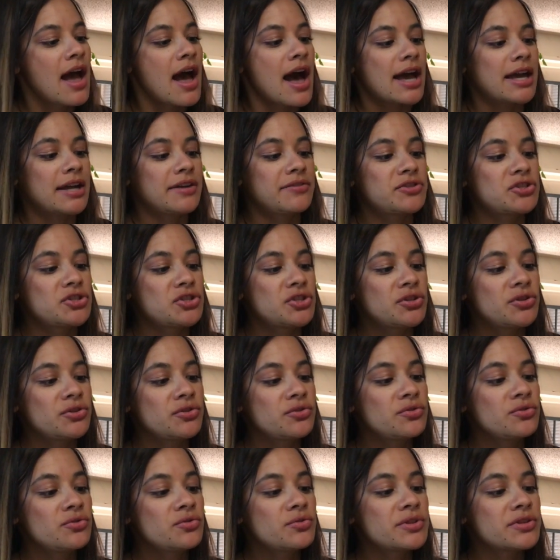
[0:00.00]
I have
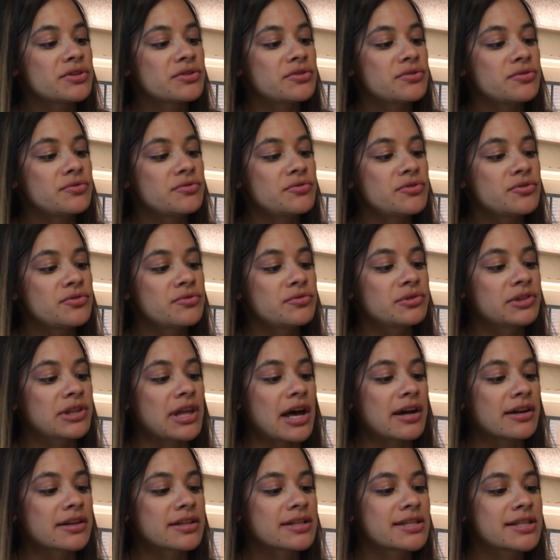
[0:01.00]
two Zoozoo
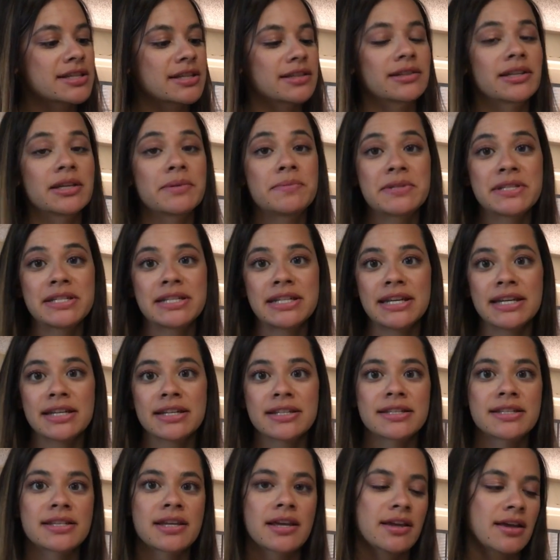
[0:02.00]
Luxe
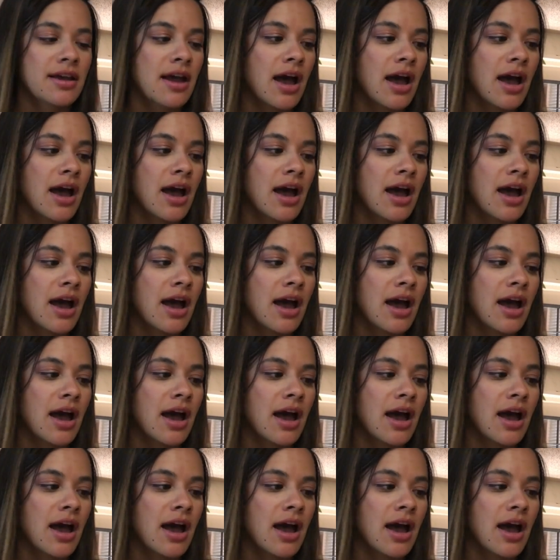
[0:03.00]
lipsticks.